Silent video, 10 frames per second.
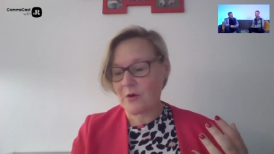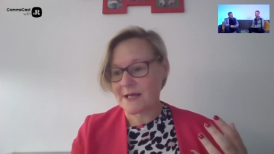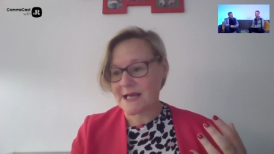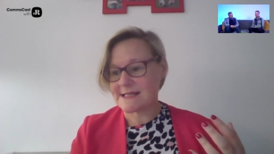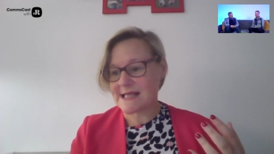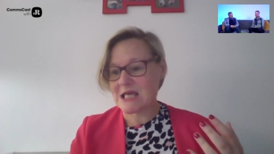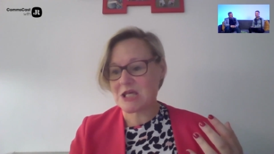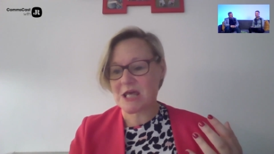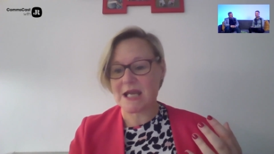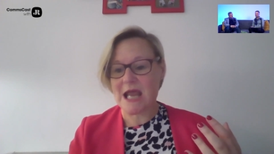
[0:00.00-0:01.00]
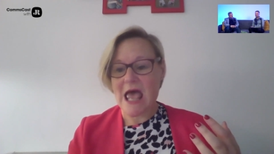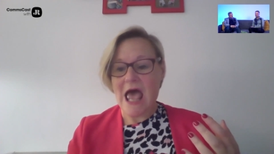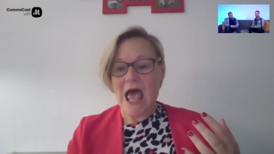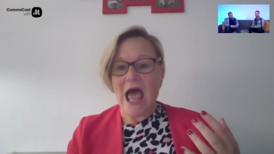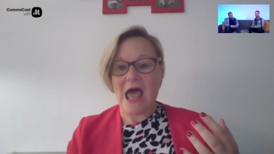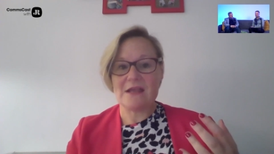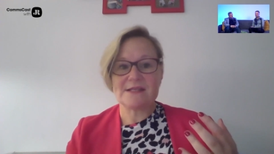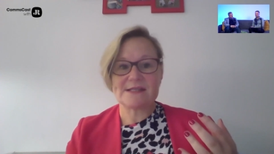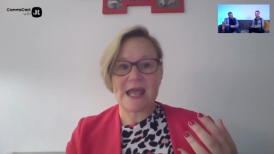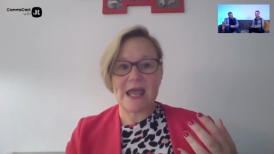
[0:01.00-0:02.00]
organisation, and
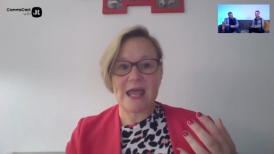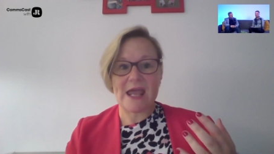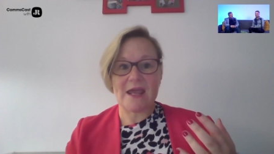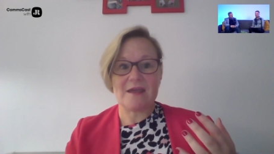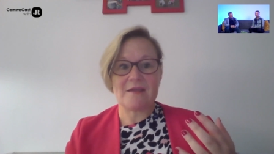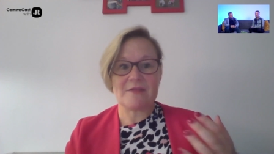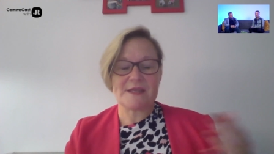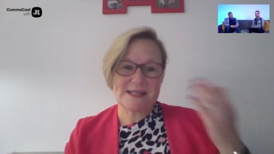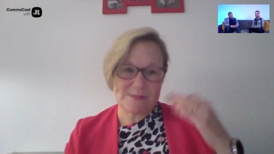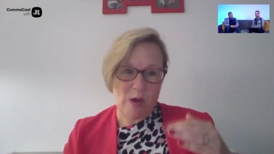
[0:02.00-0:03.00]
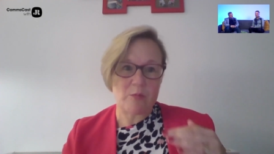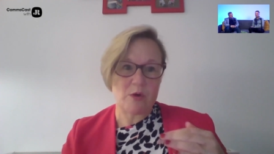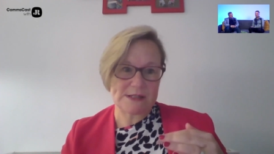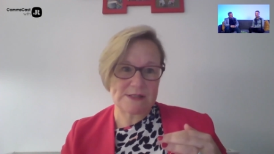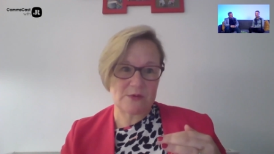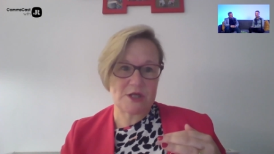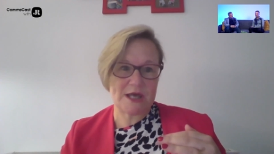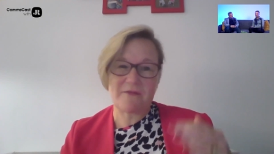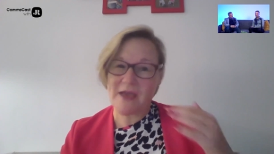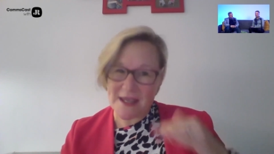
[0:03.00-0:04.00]
say, this is what I want to
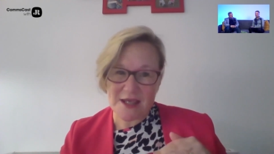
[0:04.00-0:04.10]
achieve.